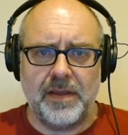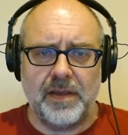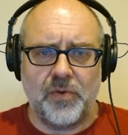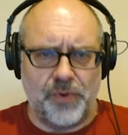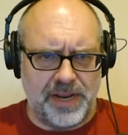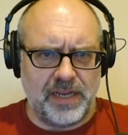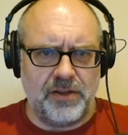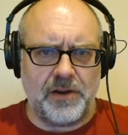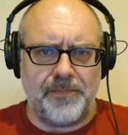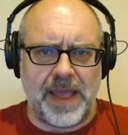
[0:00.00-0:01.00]
We can
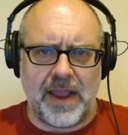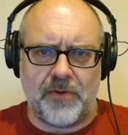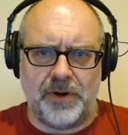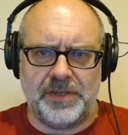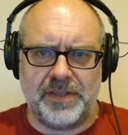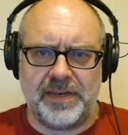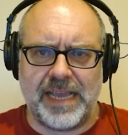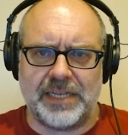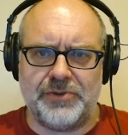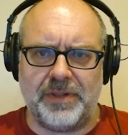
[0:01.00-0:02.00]
look backward to the
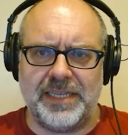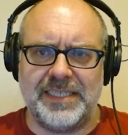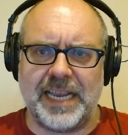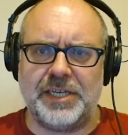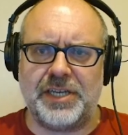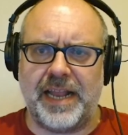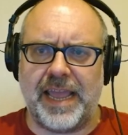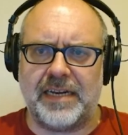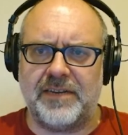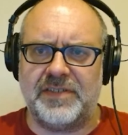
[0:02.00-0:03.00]
Naturalization
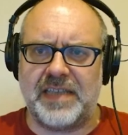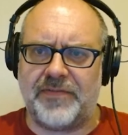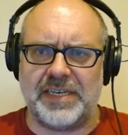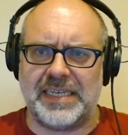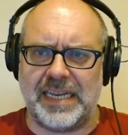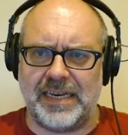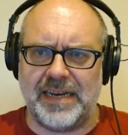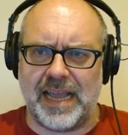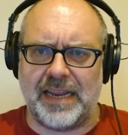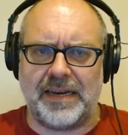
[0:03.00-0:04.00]
Act of
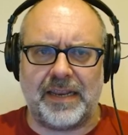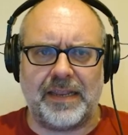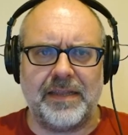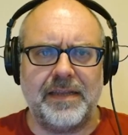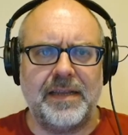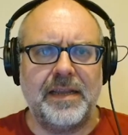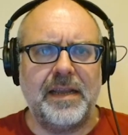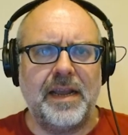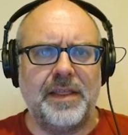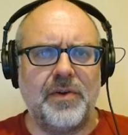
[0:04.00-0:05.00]
1790,
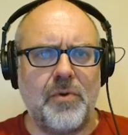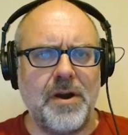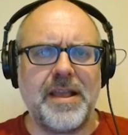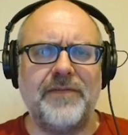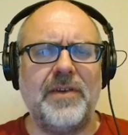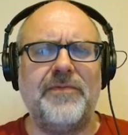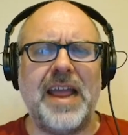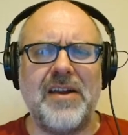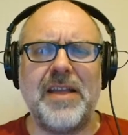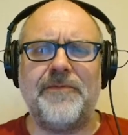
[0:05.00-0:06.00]
the work of the
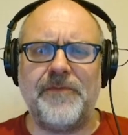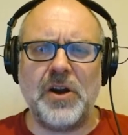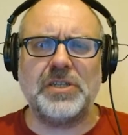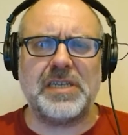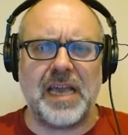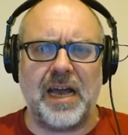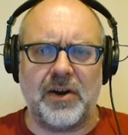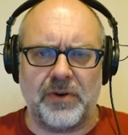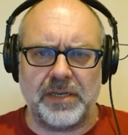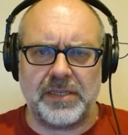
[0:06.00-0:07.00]
very first
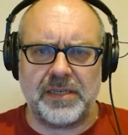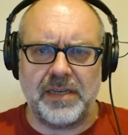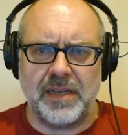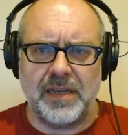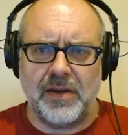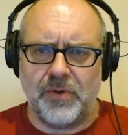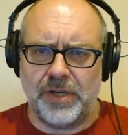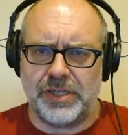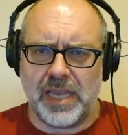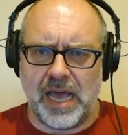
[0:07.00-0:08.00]
Congress,
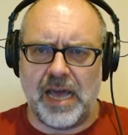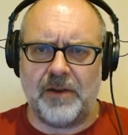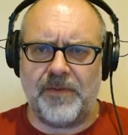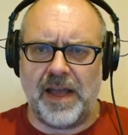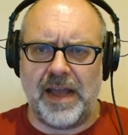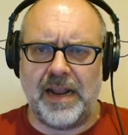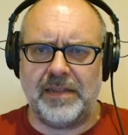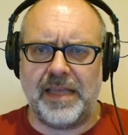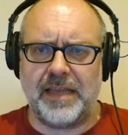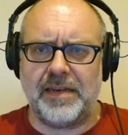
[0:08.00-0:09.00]
which codified
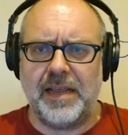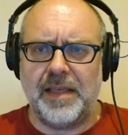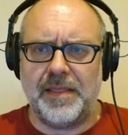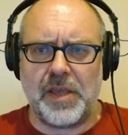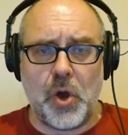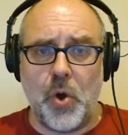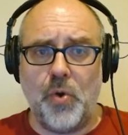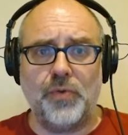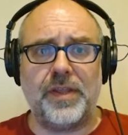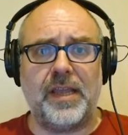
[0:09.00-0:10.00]
that the
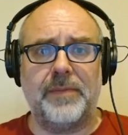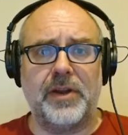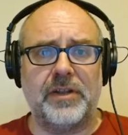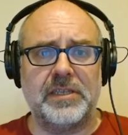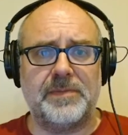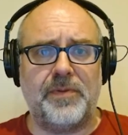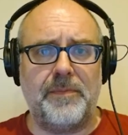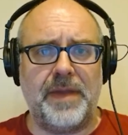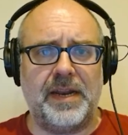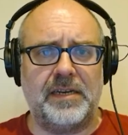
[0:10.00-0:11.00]
only immigrants
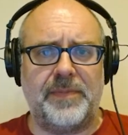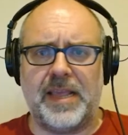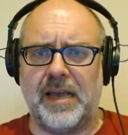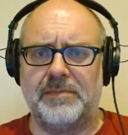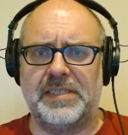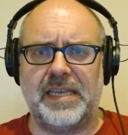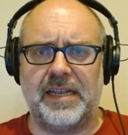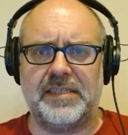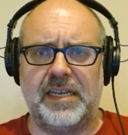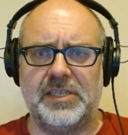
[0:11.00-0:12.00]
permitted to become
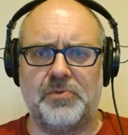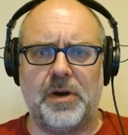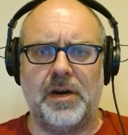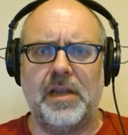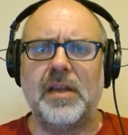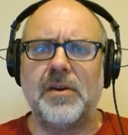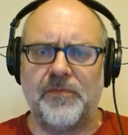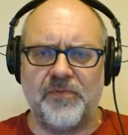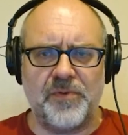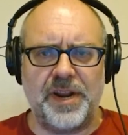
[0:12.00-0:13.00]
citizens were
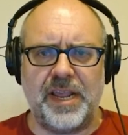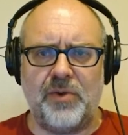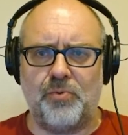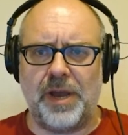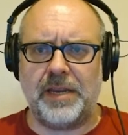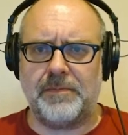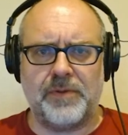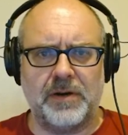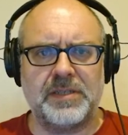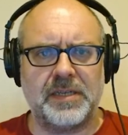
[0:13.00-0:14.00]
free white
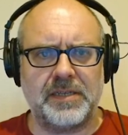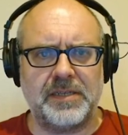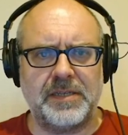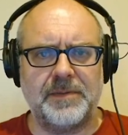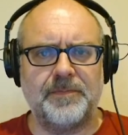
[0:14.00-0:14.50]
persons.